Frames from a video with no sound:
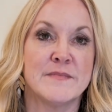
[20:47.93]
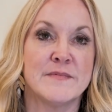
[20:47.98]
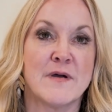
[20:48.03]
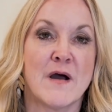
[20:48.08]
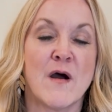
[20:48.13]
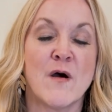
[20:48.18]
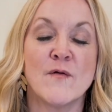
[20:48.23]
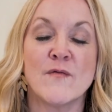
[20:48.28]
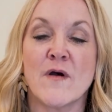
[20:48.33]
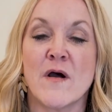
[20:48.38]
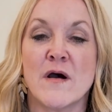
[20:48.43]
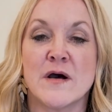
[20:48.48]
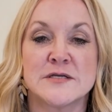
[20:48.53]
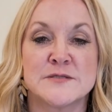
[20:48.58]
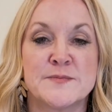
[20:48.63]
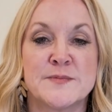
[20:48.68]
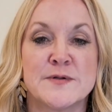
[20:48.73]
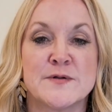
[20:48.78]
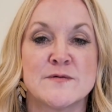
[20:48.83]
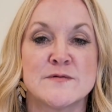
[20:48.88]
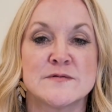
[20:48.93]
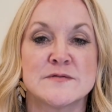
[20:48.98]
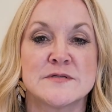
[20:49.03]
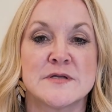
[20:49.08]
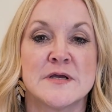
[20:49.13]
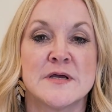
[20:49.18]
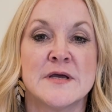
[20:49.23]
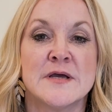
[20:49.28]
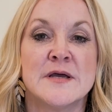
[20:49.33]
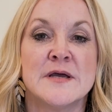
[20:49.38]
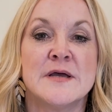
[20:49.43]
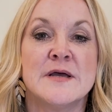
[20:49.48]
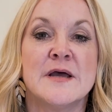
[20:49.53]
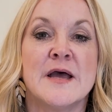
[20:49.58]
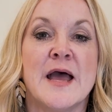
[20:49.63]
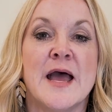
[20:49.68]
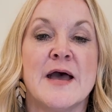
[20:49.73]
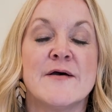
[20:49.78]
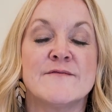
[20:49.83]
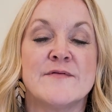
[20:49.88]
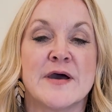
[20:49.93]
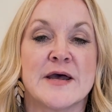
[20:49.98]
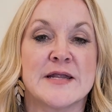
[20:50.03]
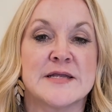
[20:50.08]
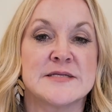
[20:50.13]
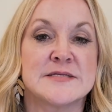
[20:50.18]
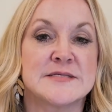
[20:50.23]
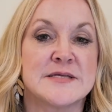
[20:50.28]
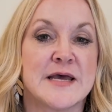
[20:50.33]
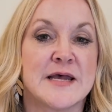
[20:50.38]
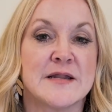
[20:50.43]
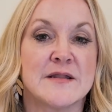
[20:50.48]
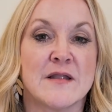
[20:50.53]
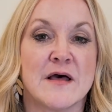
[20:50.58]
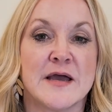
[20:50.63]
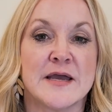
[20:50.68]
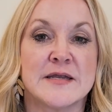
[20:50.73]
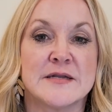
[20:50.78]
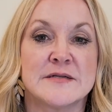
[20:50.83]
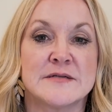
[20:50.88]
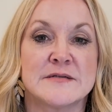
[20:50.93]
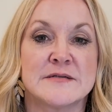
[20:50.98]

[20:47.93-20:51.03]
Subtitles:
all the hospitals have got a satellite